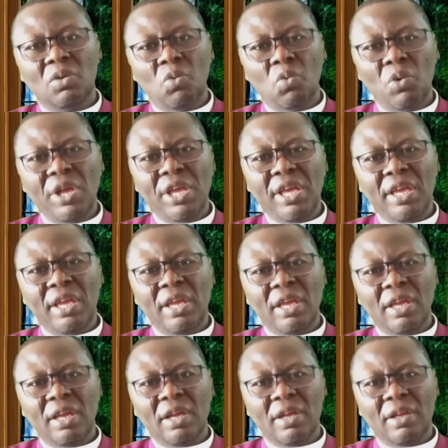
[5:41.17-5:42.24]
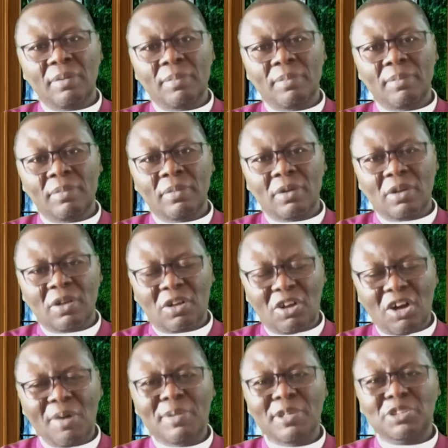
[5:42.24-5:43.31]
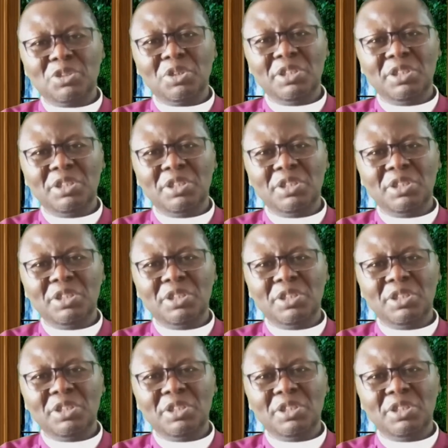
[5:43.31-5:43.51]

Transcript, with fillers: we come into